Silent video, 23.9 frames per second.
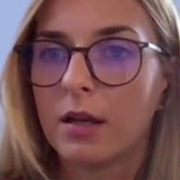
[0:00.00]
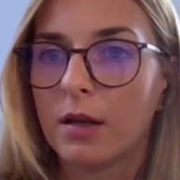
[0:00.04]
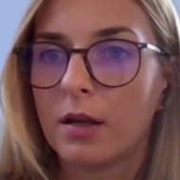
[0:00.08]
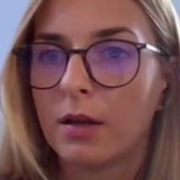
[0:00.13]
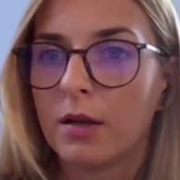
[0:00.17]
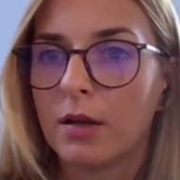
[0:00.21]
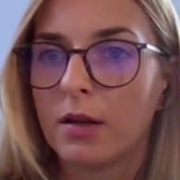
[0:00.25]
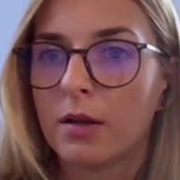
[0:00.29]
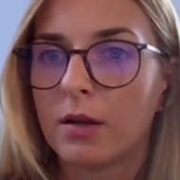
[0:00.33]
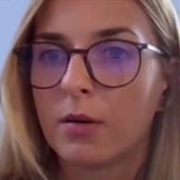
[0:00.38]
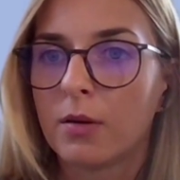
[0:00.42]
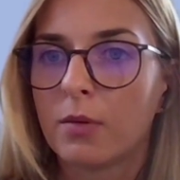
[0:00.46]

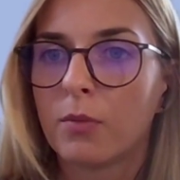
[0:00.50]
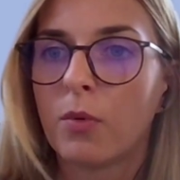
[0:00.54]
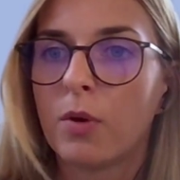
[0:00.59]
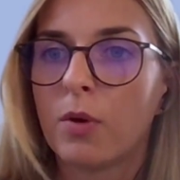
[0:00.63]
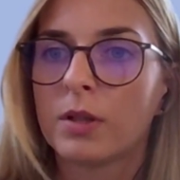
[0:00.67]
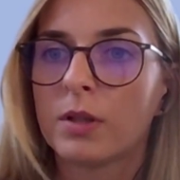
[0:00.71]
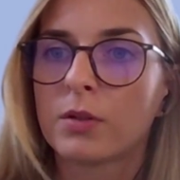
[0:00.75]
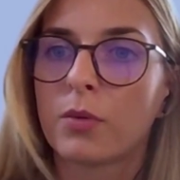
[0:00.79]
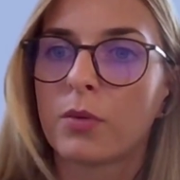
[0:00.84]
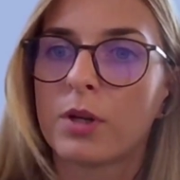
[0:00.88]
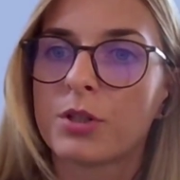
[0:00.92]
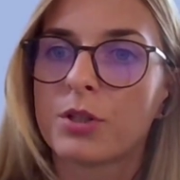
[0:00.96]

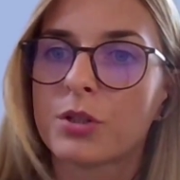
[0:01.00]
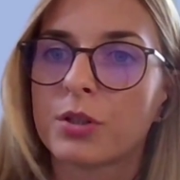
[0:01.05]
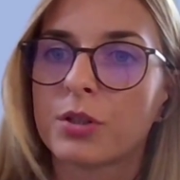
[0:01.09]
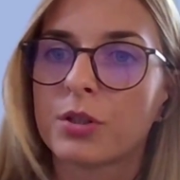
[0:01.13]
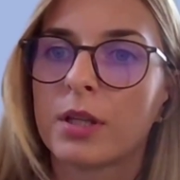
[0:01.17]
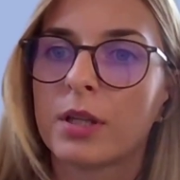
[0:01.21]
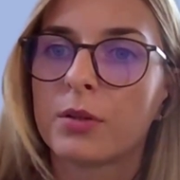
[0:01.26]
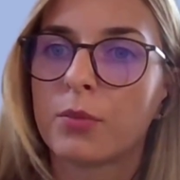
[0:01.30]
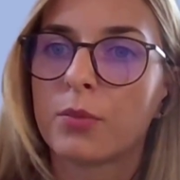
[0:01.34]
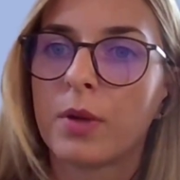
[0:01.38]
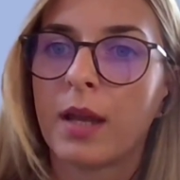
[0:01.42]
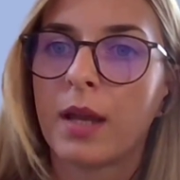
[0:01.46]
One question
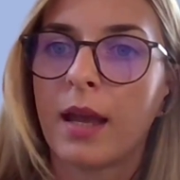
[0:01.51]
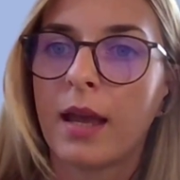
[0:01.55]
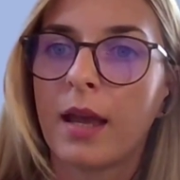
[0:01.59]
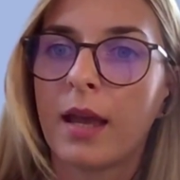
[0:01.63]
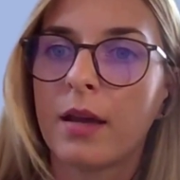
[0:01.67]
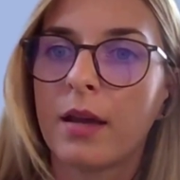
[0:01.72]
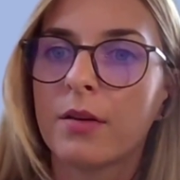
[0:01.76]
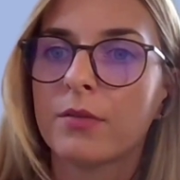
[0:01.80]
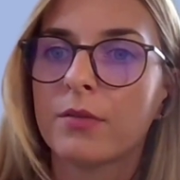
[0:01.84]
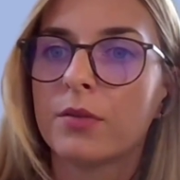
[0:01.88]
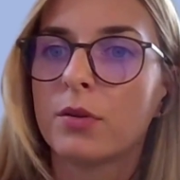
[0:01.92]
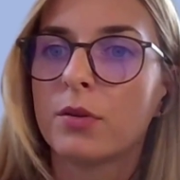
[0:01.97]
that we
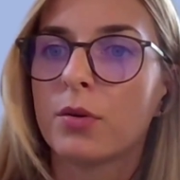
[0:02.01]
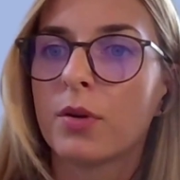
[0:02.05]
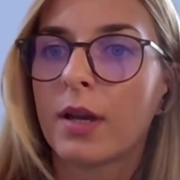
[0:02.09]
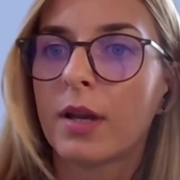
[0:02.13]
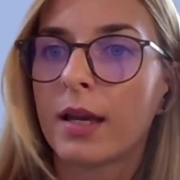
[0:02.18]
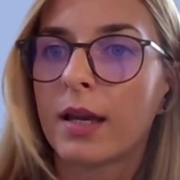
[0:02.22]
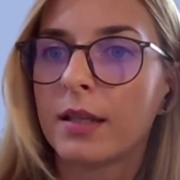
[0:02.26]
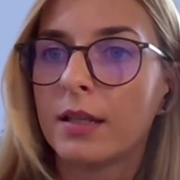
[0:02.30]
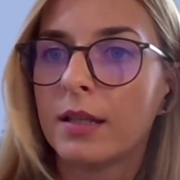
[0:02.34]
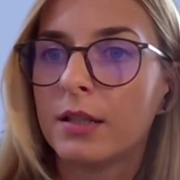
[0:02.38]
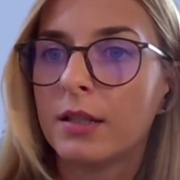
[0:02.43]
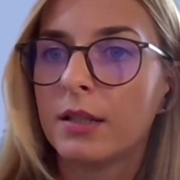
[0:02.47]
have, you
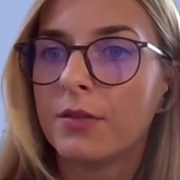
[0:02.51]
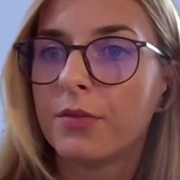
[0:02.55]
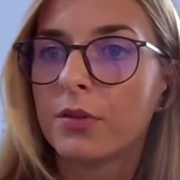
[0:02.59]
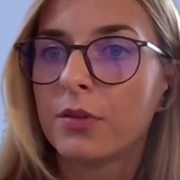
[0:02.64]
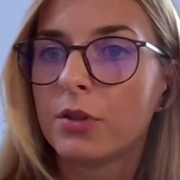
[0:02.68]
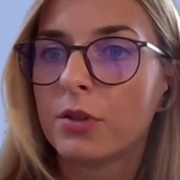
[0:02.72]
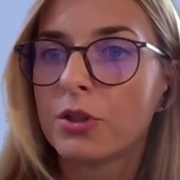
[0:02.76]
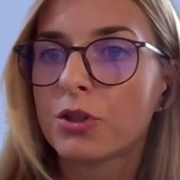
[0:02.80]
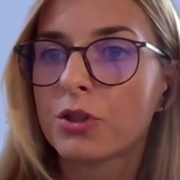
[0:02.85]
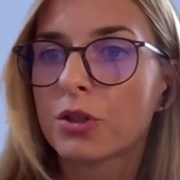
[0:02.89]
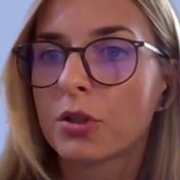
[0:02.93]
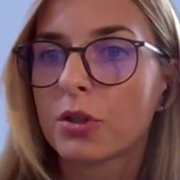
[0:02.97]
had a
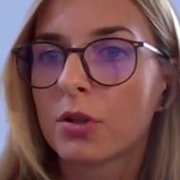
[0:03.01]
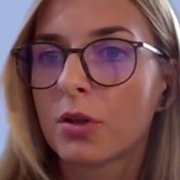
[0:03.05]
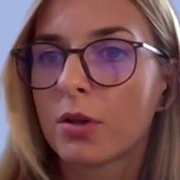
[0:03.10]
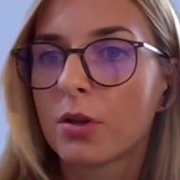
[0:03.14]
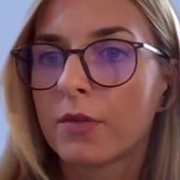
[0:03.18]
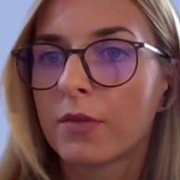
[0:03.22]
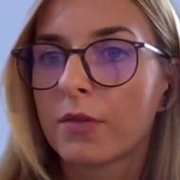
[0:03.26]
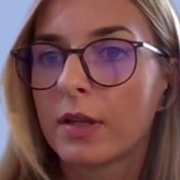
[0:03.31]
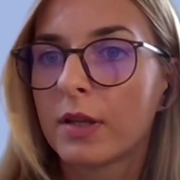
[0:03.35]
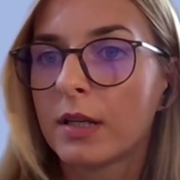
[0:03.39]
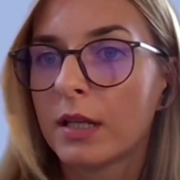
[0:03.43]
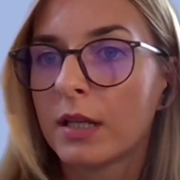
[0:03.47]
definition
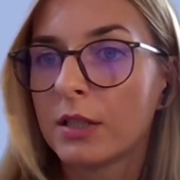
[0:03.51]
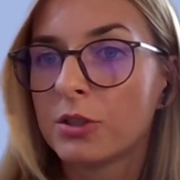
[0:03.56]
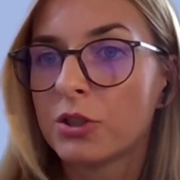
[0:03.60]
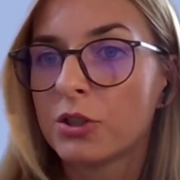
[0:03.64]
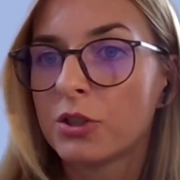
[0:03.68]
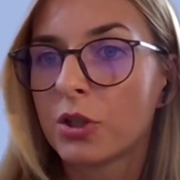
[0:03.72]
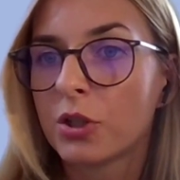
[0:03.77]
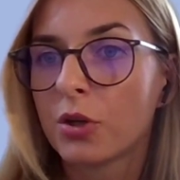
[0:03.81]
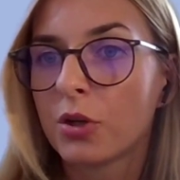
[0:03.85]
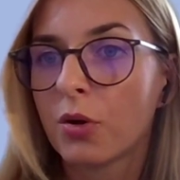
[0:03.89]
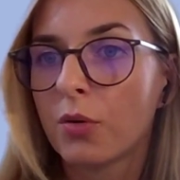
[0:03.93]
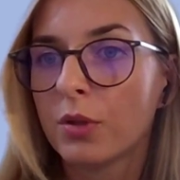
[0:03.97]
of an
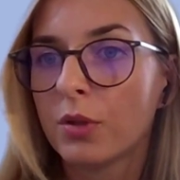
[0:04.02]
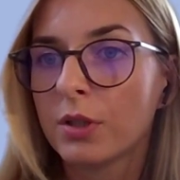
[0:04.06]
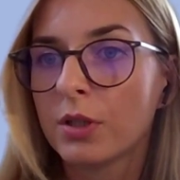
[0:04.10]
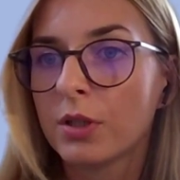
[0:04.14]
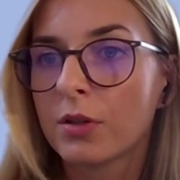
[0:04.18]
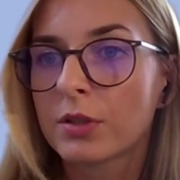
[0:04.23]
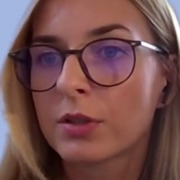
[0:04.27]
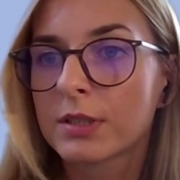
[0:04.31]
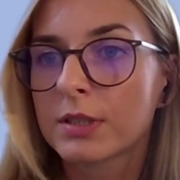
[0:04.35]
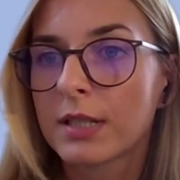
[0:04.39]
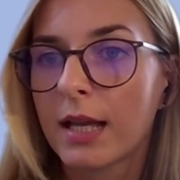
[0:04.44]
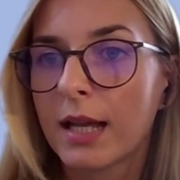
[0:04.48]
NGO in
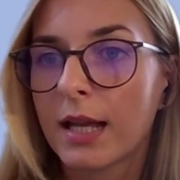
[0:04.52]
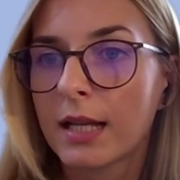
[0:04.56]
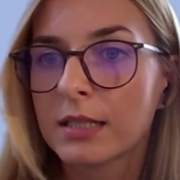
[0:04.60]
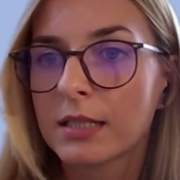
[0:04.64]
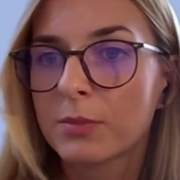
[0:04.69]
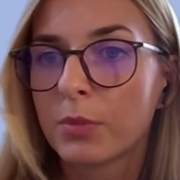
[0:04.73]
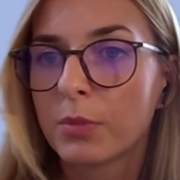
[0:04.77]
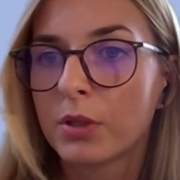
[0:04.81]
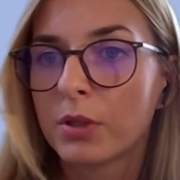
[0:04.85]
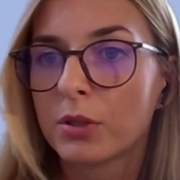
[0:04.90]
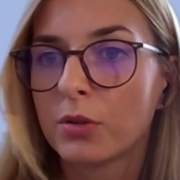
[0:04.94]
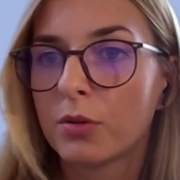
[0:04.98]
your
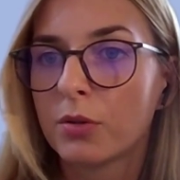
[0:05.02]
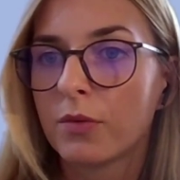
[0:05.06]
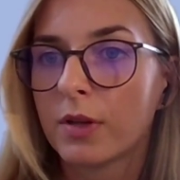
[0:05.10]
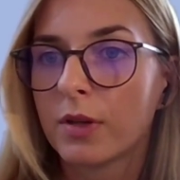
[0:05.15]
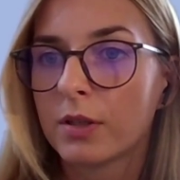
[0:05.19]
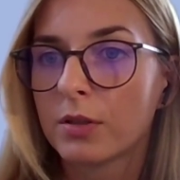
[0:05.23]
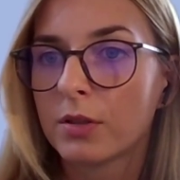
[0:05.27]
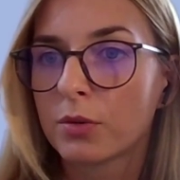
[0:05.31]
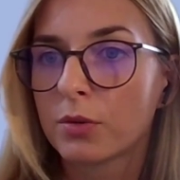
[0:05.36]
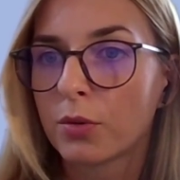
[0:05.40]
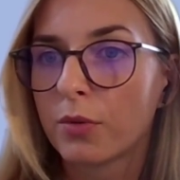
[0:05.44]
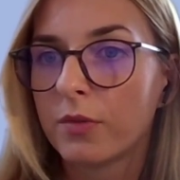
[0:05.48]
slides, but you
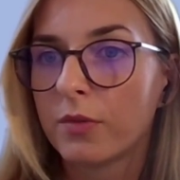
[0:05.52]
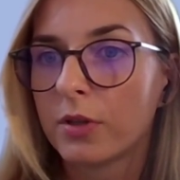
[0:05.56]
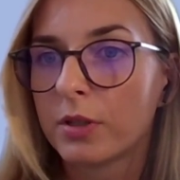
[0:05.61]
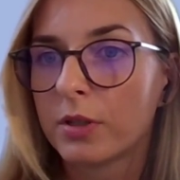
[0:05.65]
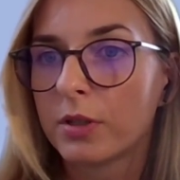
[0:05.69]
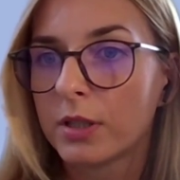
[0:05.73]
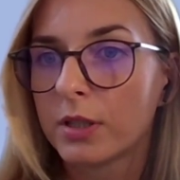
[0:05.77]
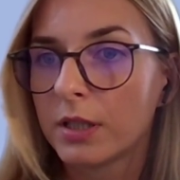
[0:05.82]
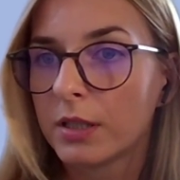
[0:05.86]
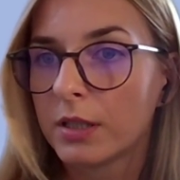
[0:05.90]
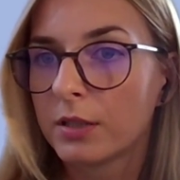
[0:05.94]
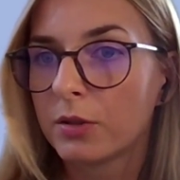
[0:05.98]
went
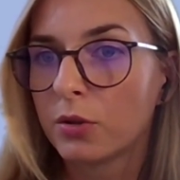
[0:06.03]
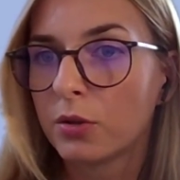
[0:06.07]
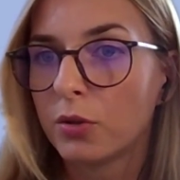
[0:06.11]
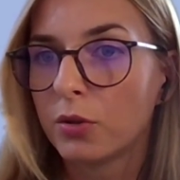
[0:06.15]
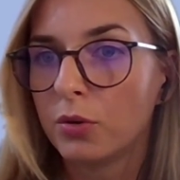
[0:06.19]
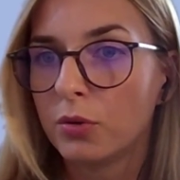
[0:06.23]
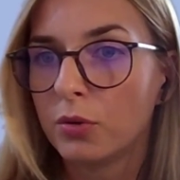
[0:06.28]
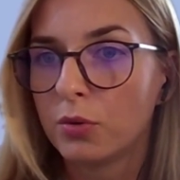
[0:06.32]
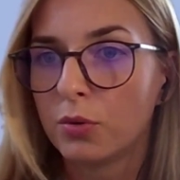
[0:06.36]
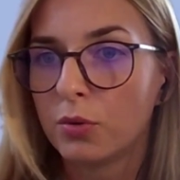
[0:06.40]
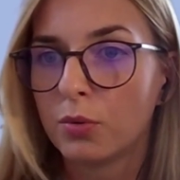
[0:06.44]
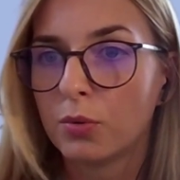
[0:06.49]
over it
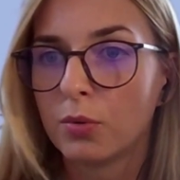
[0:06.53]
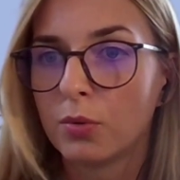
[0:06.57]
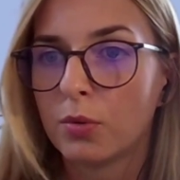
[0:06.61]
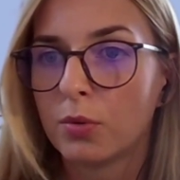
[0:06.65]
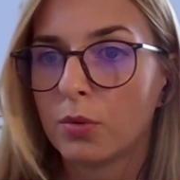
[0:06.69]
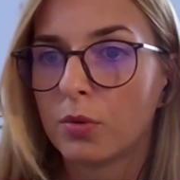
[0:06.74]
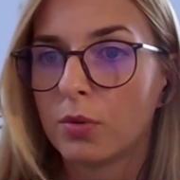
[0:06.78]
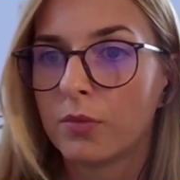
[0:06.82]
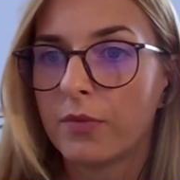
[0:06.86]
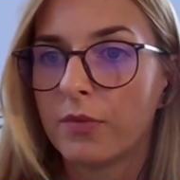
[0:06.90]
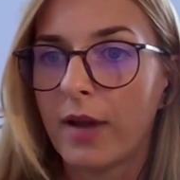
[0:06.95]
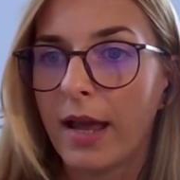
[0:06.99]

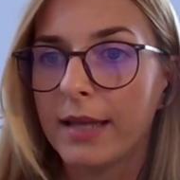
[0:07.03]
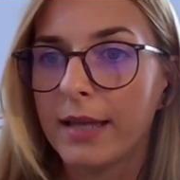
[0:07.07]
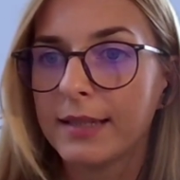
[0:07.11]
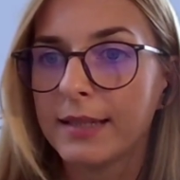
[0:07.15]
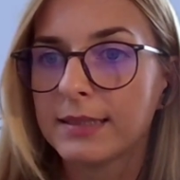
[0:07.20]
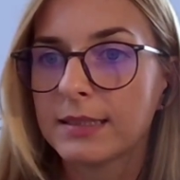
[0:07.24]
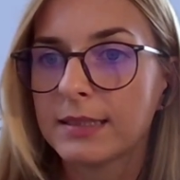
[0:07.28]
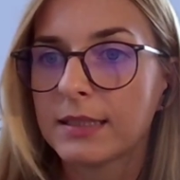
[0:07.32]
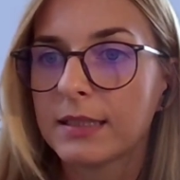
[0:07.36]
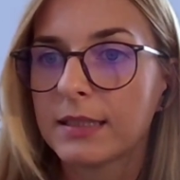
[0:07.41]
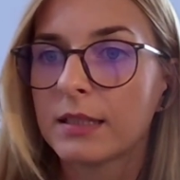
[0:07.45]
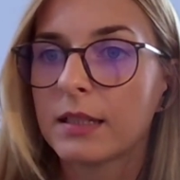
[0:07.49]
too
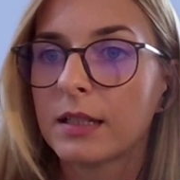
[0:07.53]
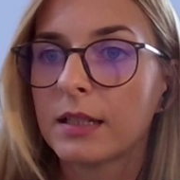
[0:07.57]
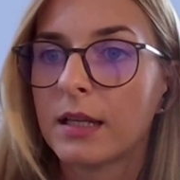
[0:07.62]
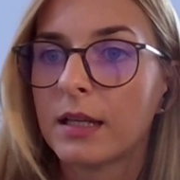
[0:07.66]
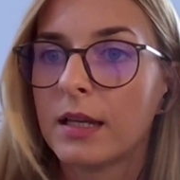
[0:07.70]
fast.